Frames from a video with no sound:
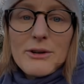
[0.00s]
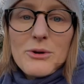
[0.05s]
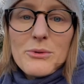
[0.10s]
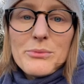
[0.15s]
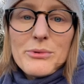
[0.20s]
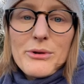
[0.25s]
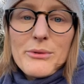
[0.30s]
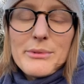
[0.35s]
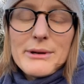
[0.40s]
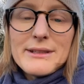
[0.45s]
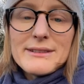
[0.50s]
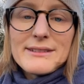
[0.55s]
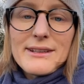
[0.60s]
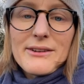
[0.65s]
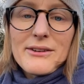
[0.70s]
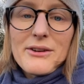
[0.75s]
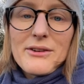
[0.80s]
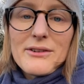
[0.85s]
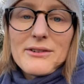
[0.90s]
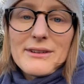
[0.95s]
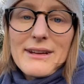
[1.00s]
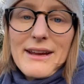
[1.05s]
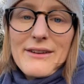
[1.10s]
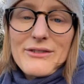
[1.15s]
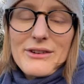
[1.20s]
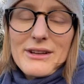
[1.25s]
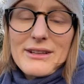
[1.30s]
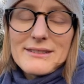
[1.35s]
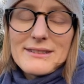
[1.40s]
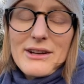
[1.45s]
broad beans are
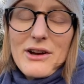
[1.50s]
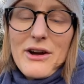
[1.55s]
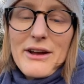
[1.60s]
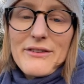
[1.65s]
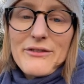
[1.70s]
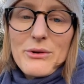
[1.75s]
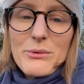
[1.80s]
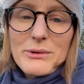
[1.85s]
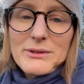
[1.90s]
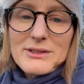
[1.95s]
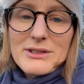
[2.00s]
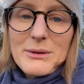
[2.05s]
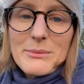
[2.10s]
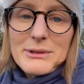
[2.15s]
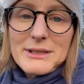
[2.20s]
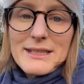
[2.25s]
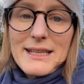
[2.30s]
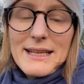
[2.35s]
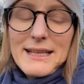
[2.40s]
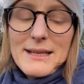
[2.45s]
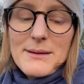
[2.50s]
it's not everyone's cup of tea,